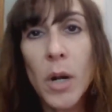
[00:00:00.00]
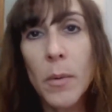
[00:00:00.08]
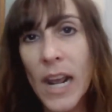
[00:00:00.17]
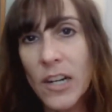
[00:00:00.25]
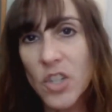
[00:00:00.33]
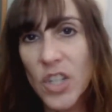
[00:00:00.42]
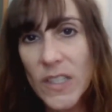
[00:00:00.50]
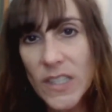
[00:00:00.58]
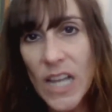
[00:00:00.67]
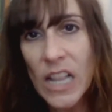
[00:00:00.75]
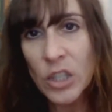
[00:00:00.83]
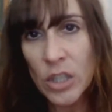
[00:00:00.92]
it would actually
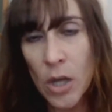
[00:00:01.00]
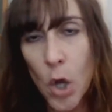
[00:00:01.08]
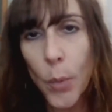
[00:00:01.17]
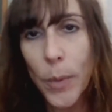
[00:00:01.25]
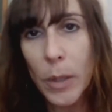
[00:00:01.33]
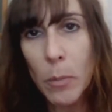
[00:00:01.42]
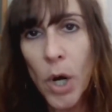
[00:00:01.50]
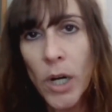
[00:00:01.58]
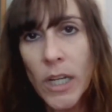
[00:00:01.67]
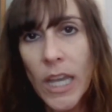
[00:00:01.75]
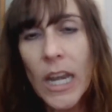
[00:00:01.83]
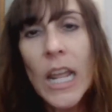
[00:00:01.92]
sell on the open
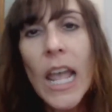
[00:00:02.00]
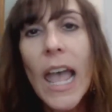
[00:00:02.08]
market.